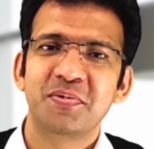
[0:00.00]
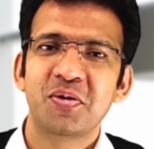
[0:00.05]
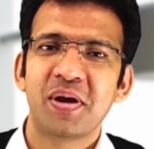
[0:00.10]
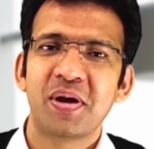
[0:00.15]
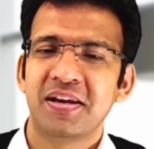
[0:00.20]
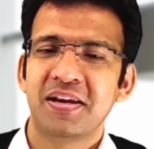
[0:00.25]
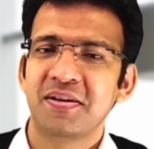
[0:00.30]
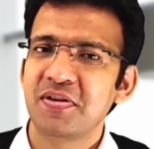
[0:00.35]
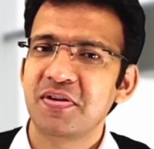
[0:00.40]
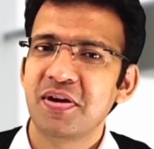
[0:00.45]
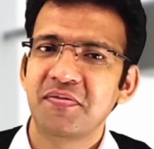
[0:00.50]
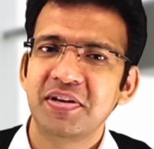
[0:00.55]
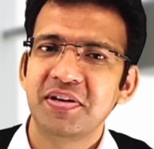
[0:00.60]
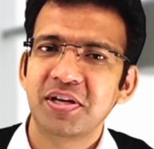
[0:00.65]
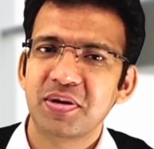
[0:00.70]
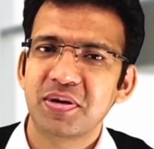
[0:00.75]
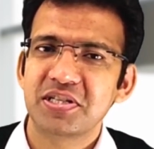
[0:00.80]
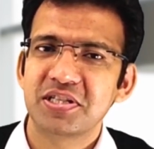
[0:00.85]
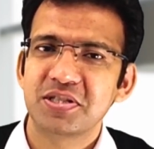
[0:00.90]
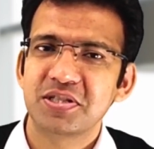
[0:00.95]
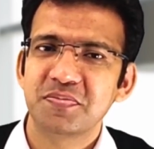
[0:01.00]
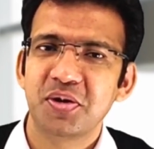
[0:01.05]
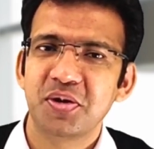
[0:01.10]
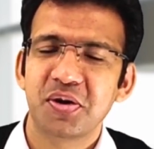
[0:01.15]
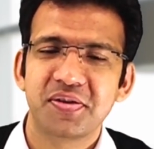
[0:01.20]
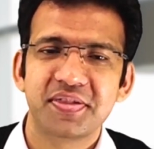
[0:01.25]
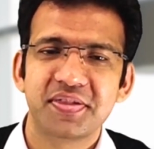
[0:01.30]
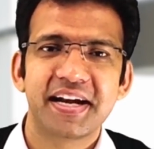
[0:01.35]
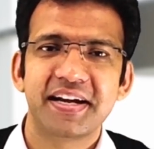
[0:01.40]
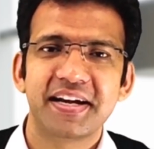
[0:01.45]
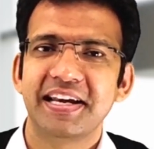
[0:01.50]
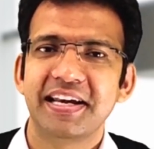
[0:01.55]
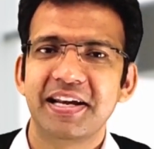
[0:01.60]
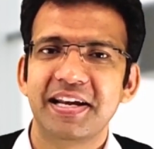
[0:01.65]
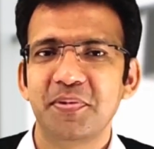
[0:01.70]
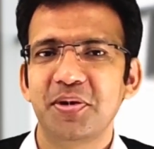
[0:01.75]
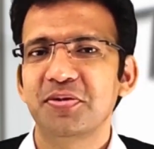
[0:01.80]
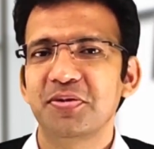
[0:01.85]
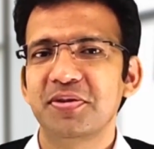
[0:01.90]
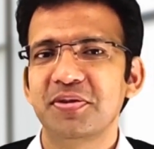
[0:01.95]
And if you have any questions beyond that, let me
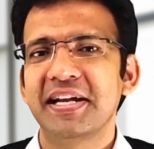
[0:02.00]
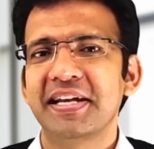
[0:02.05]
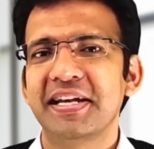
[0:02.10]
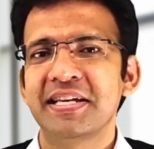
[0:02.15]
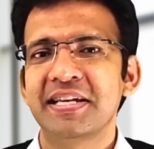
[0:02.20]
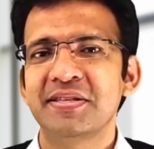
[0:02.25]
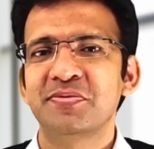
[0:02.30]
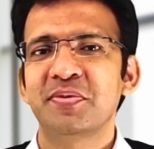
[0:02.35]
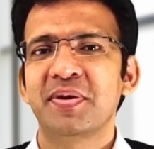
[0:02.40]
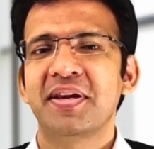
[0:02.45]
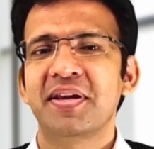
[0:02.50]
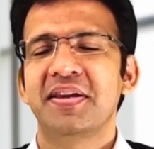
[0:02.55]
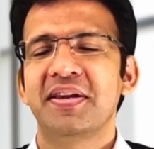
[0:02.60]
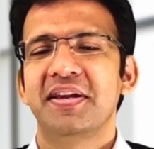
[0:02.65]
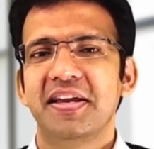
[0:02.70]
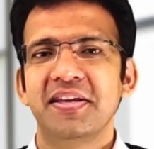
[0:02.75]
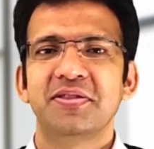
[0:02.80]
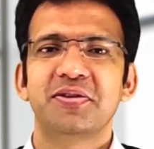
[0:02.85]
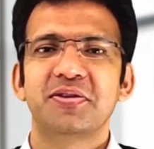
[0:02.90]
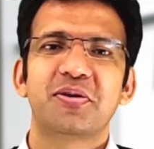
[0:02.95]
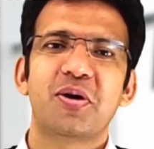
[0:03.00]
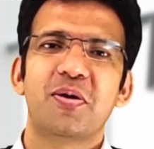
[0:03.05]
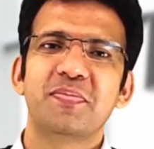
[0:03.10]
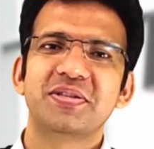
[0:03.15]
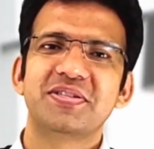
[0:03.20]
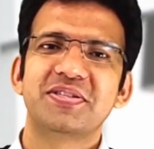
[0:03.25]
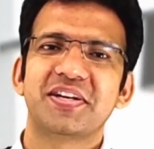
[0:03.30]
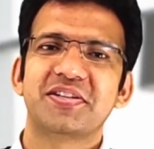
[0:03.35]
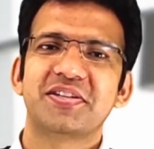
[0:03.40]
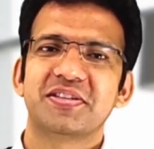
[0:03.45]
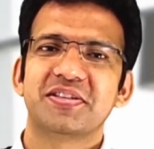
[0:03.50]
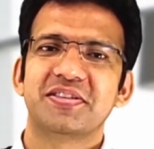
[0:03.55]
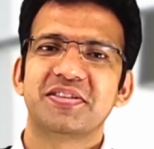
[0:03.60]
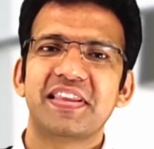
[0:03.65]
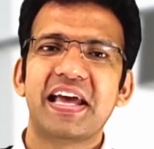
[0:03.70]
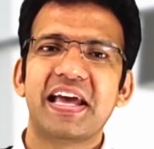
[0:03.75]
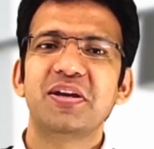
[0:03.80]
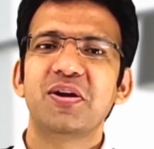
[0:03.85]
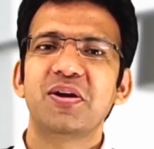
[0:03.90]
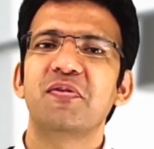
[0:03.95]
know that as well in the comment section.
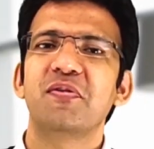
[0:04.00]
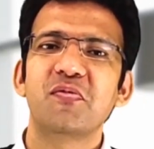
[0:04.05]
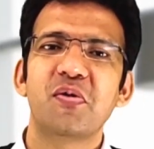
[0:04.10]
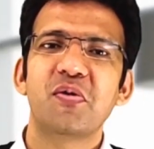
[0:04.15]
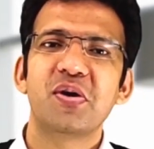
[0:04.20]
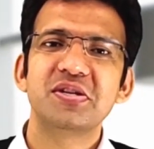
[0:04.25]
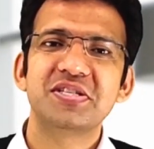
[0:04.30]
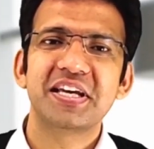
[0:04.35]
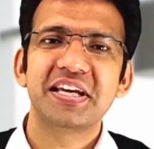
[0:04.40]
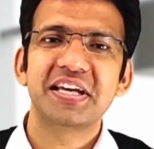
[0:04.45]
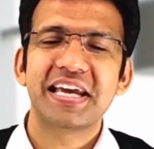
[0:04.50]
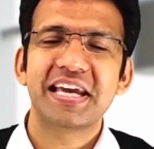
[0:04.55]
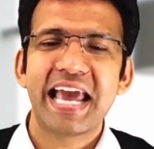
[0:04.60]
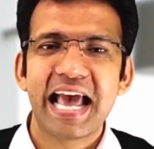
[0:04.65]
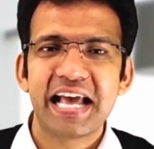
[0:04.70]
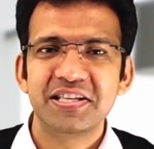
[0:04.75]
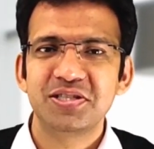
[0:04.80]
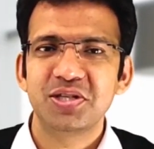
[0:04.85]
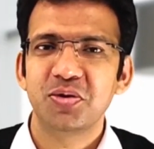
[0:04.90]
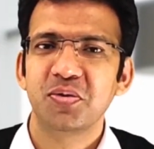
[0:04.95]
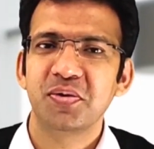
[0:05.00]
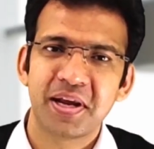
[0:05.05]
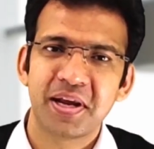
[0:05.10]
Thank you for watching and see you in